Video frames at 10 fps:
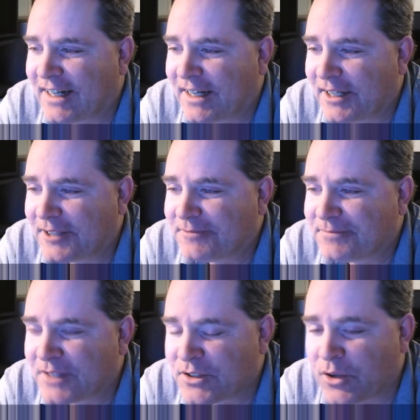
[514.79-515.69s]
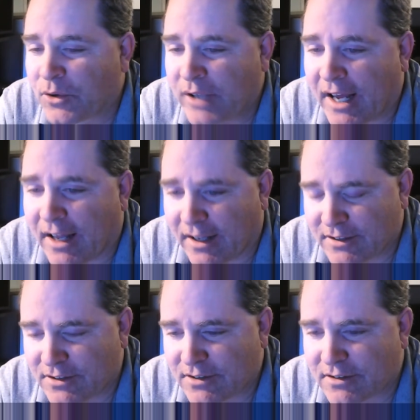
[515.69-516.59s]
Uh, and so, yeah,
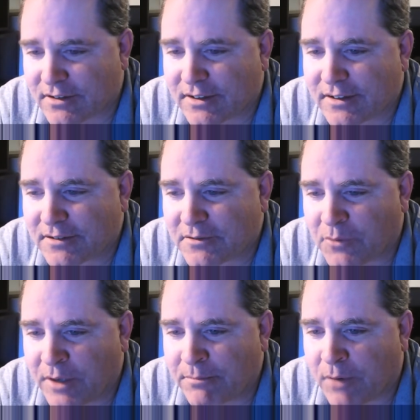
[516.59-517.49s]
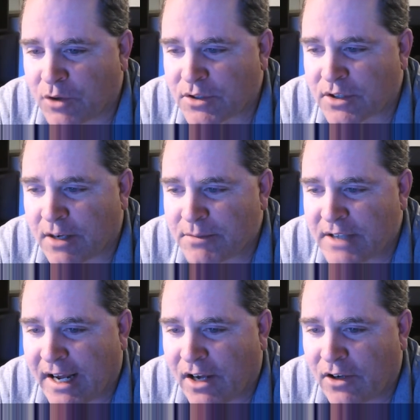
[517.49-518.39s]
that's when Moses comes
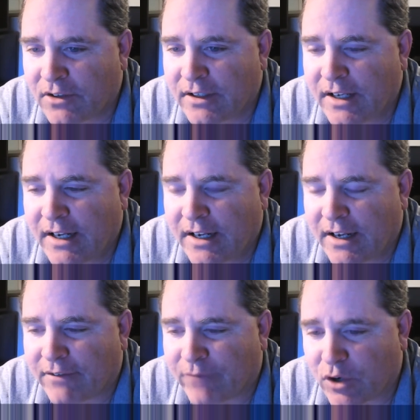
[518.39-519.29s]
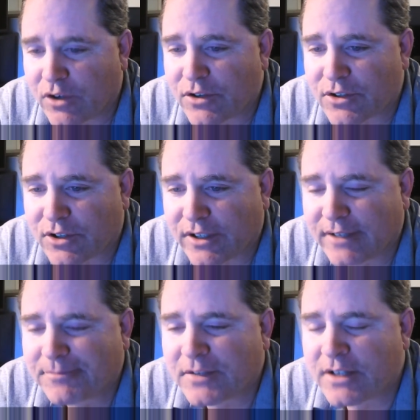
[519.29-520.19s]
down first
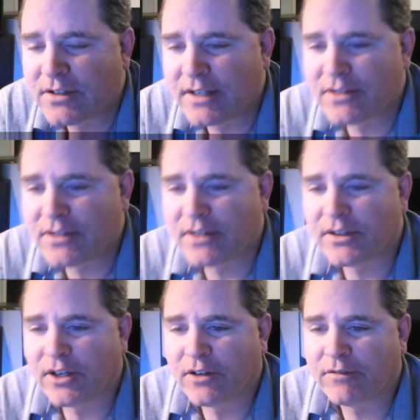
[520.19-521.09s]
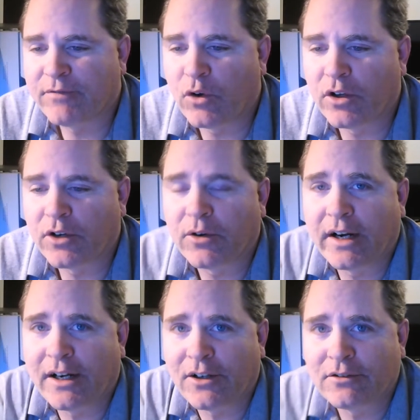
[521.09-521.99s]
he sees that they're fooling
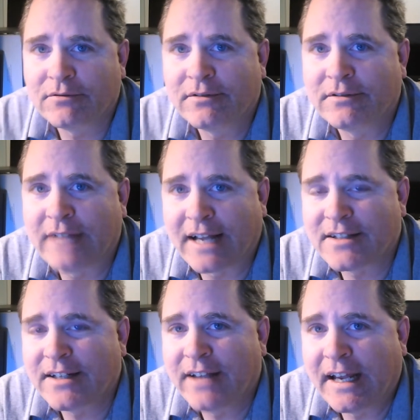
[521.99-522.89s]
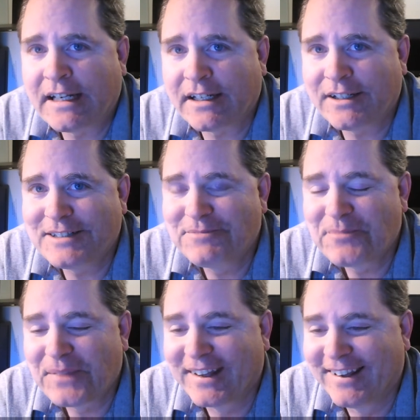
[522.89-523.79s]
around, dancing naked,
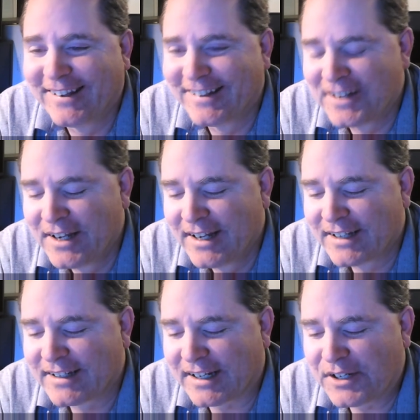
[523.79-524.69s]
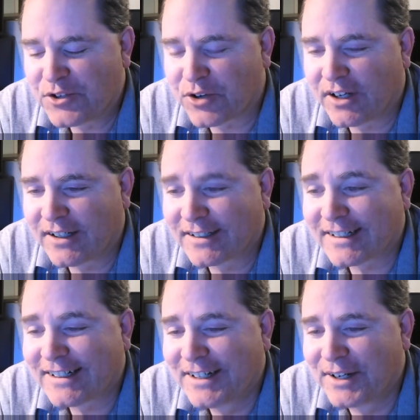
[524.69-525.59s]
getting drunk,
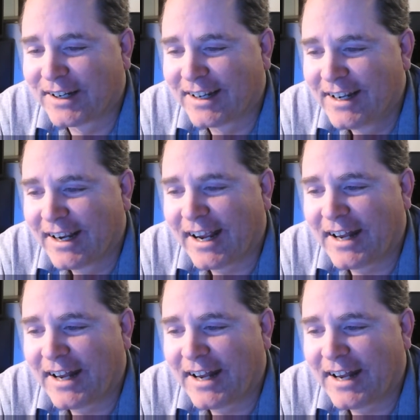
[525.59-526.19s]
and